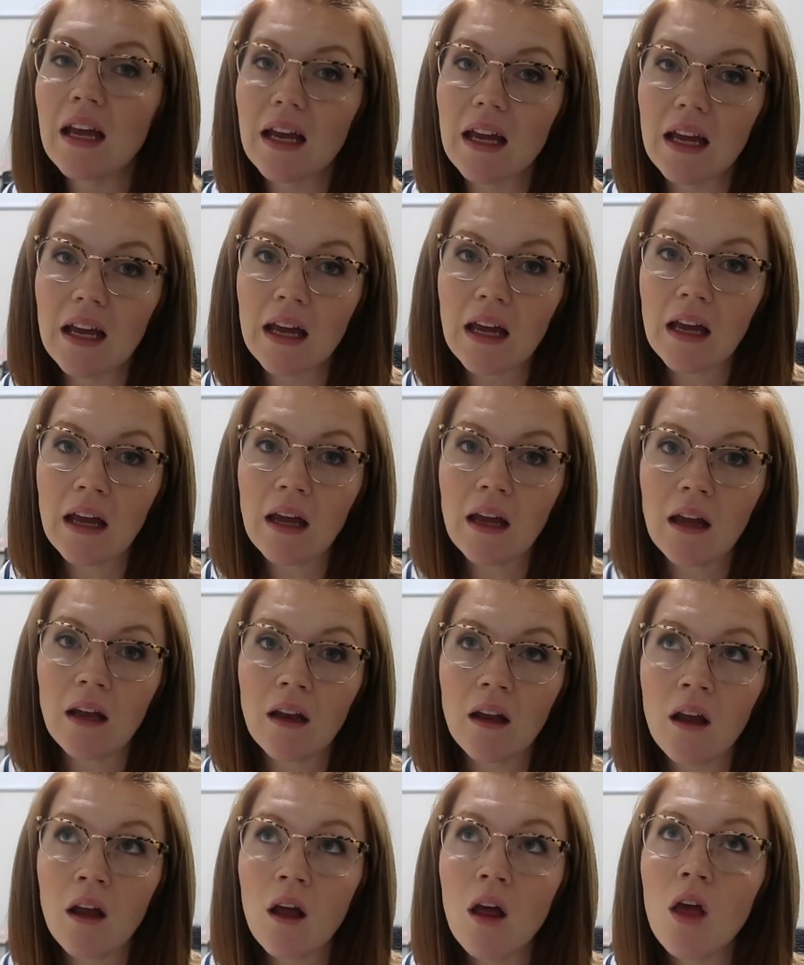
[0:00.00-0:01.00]

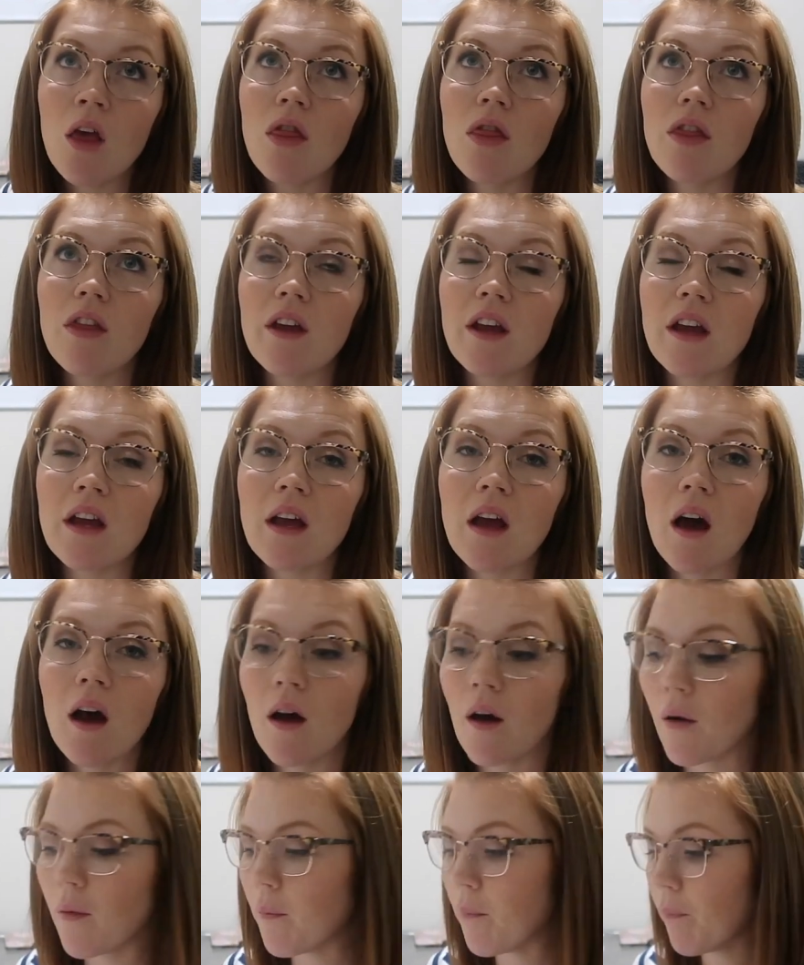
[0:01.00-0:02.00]
in the
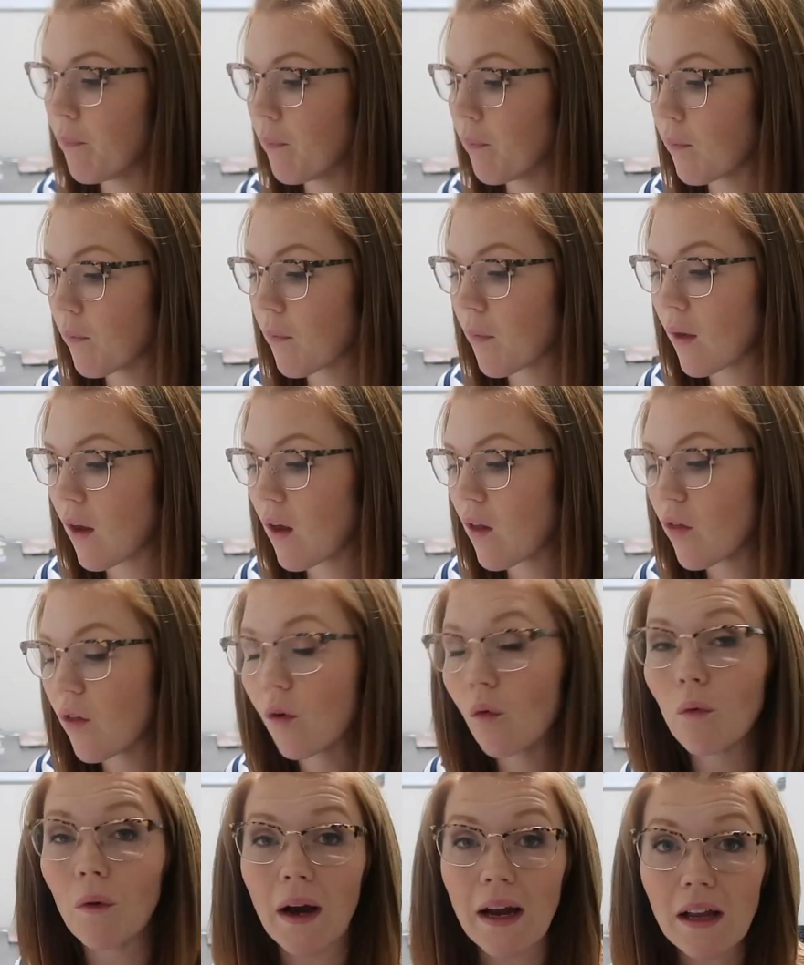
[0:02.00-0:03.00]

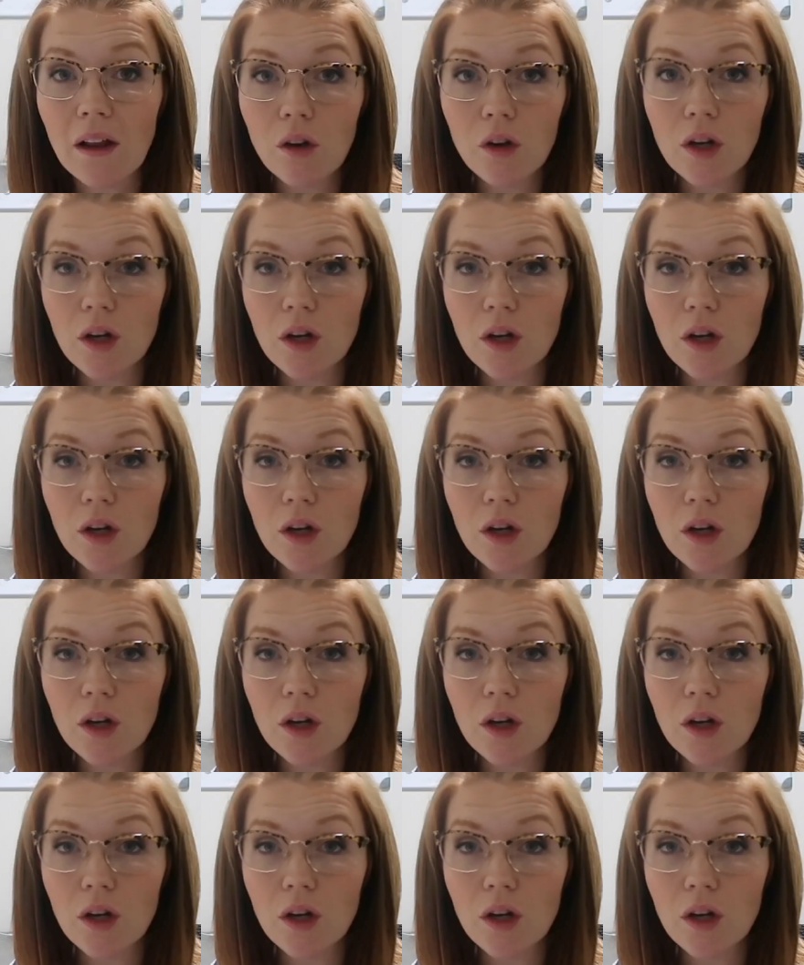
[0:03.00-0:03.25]
regular